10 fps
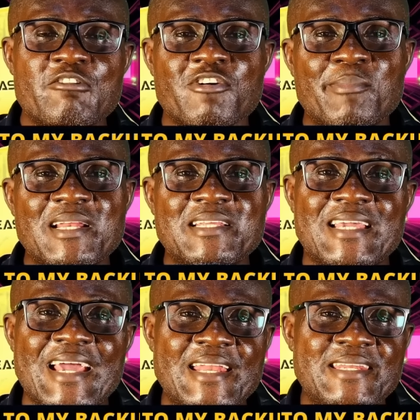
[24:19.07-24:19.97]
formerly
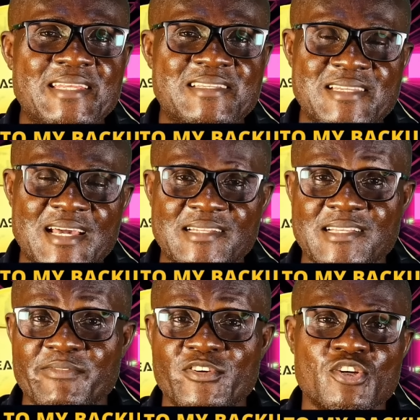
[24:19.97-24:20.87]
The End Is Nearer
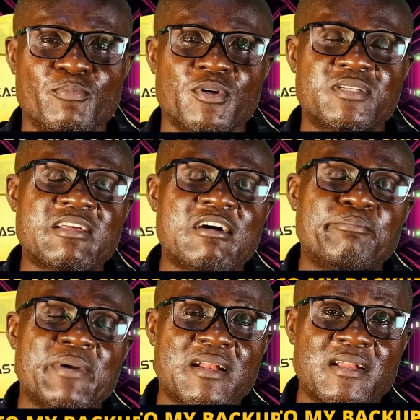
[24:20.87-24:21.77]
Television, but now
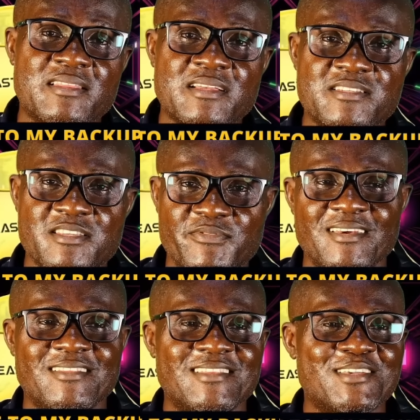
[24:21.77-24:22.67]
Maranatha
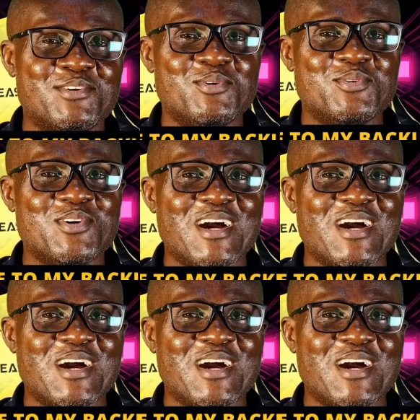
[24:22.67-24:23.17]
TV. Thank you.